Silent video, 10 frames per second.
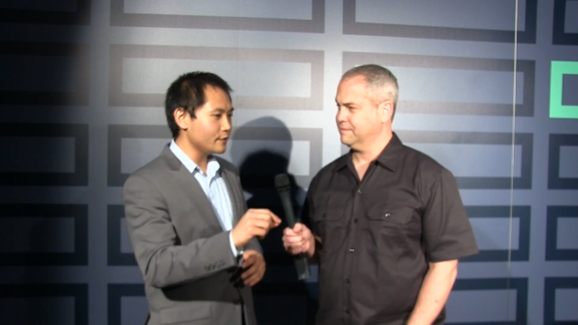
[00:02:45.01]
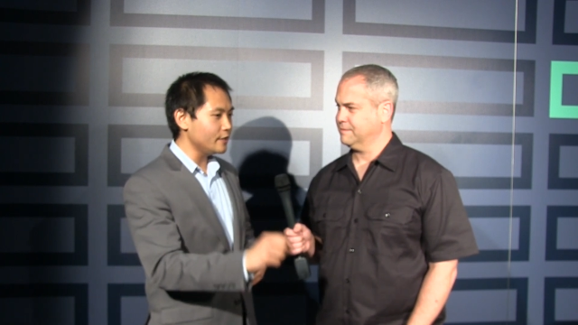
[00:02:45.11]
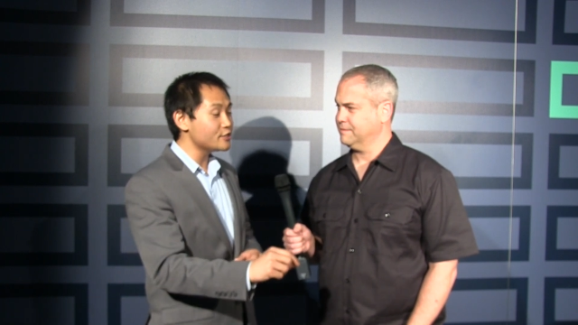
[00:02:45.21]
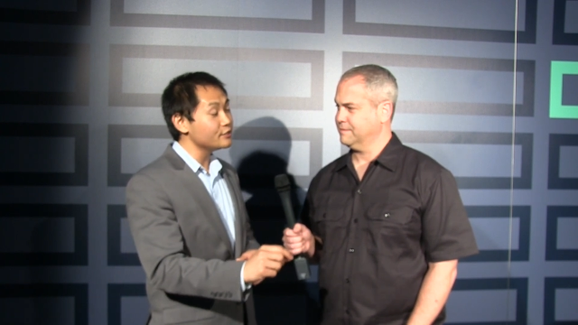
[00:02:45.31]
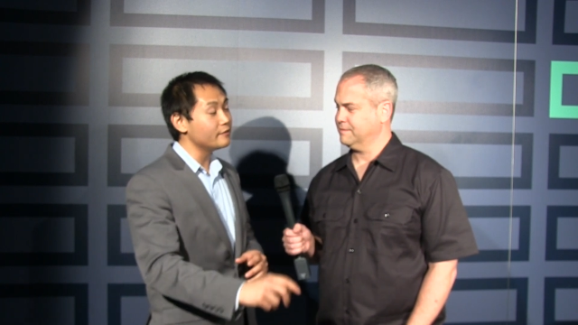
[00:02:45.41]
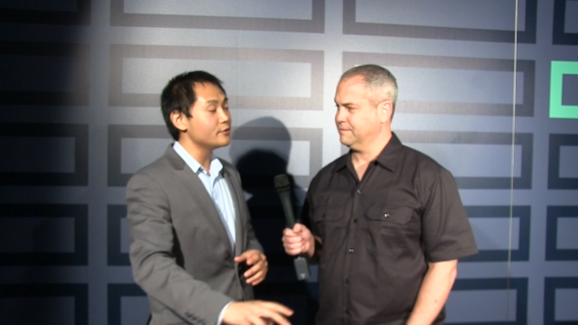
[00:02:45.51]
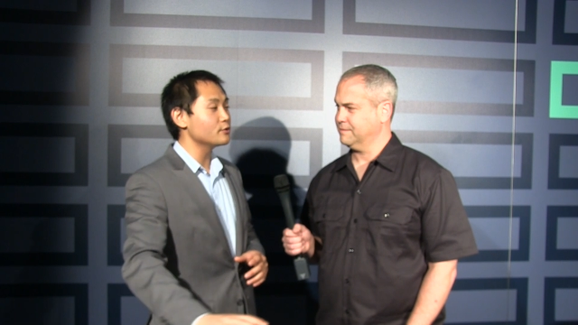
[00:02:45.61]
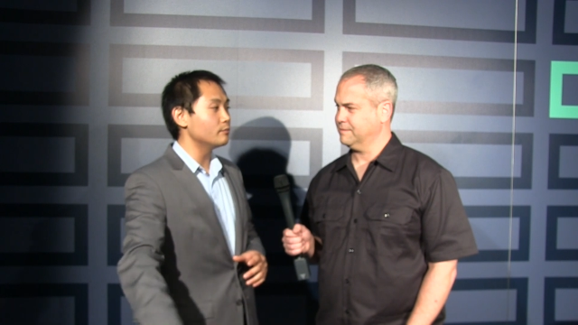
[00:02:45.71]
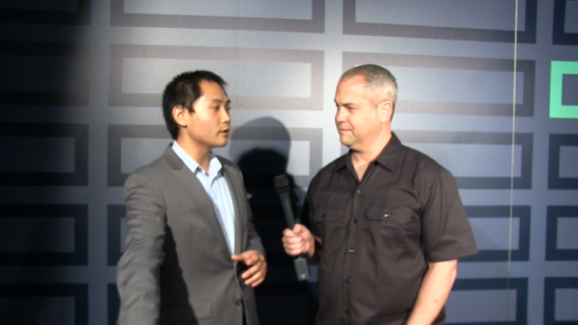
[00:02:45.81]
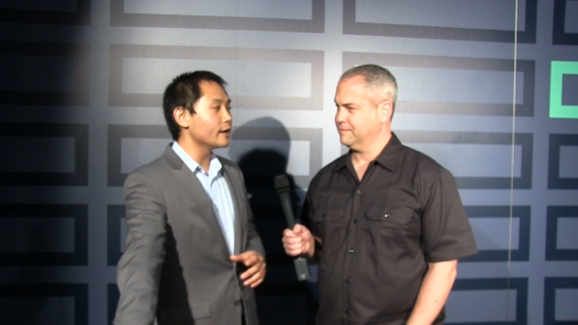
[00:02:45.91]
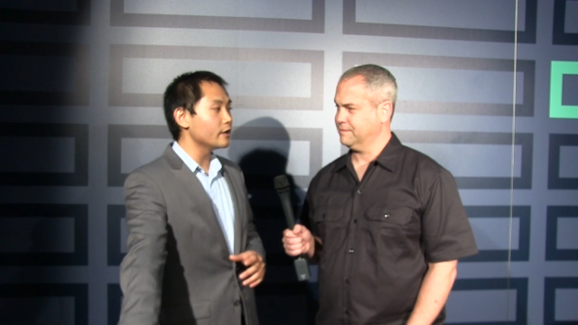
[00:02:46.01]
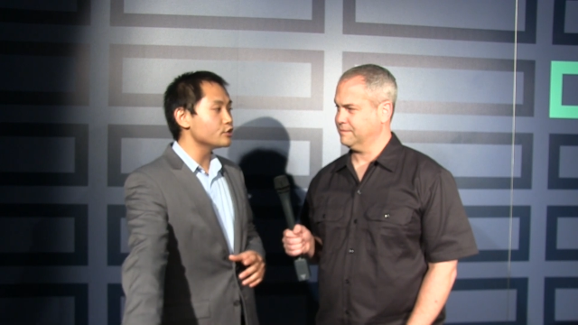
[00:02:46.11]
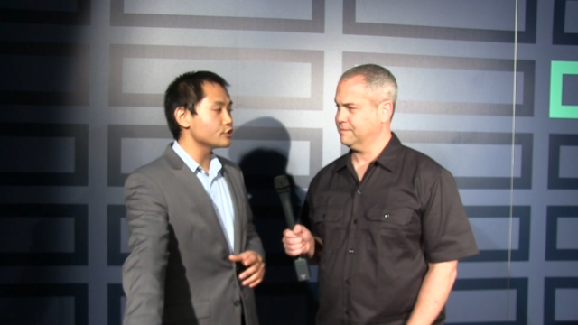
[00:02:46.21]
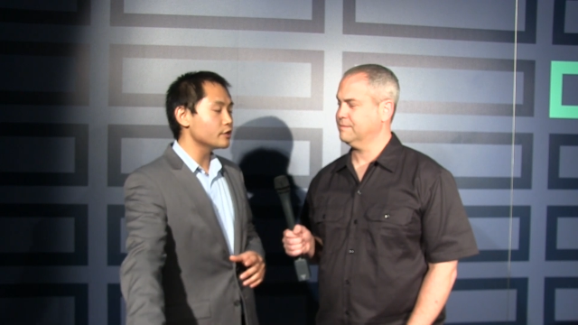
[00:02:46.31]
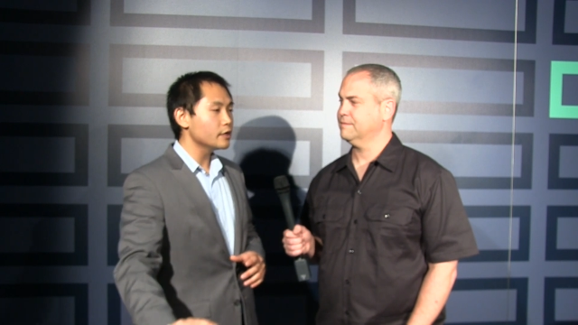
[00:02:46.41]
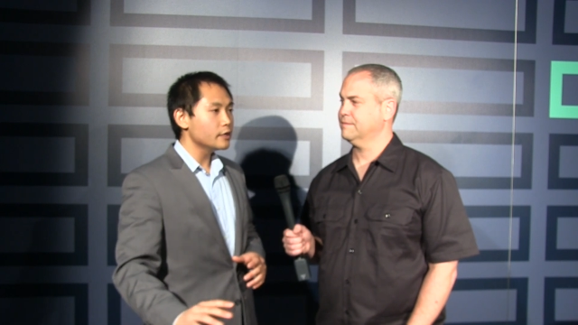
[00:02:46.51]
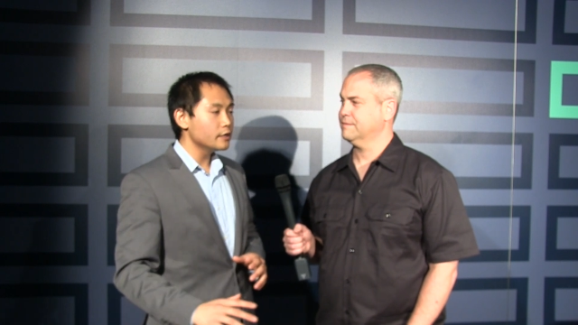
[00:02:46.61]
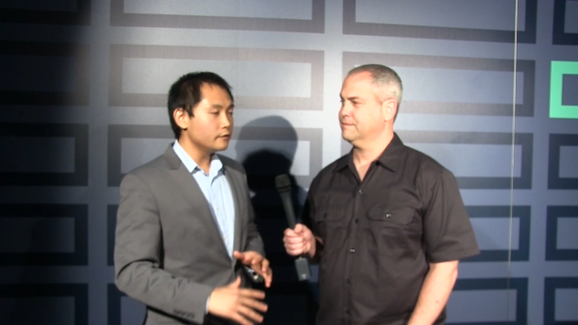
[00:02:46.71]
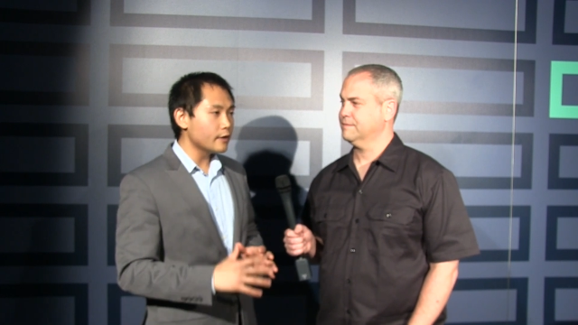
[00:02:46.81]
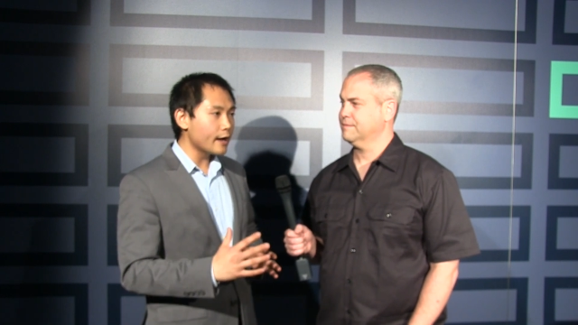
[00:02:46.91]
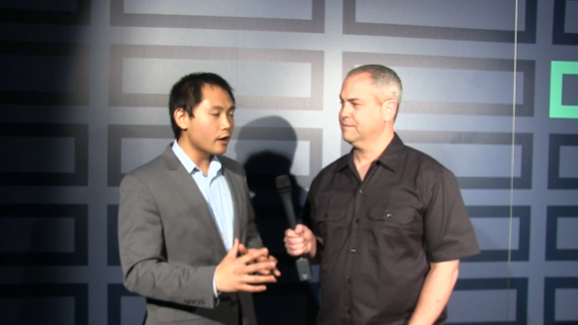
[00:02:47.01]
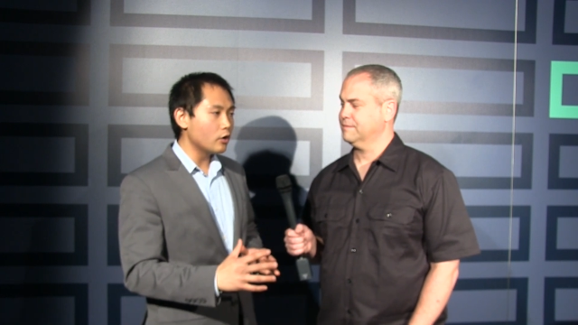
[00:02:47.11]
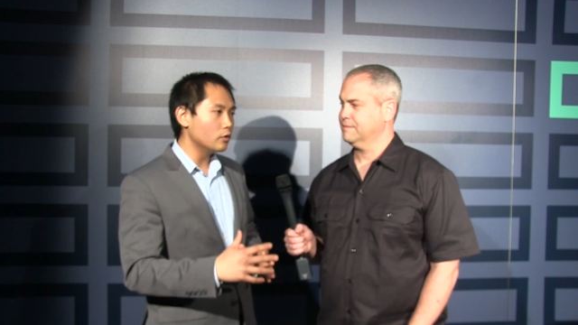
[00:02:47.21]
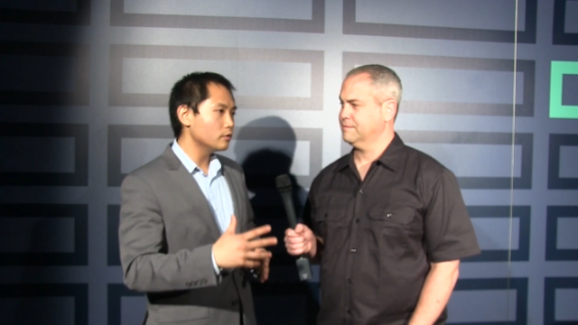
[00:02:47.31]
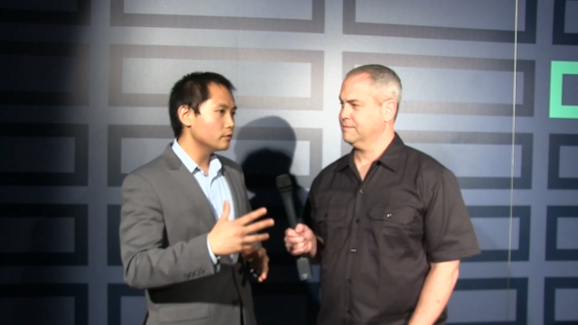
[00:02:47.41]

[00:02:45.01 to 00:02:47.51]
Speaker 1: each individual branch. Now,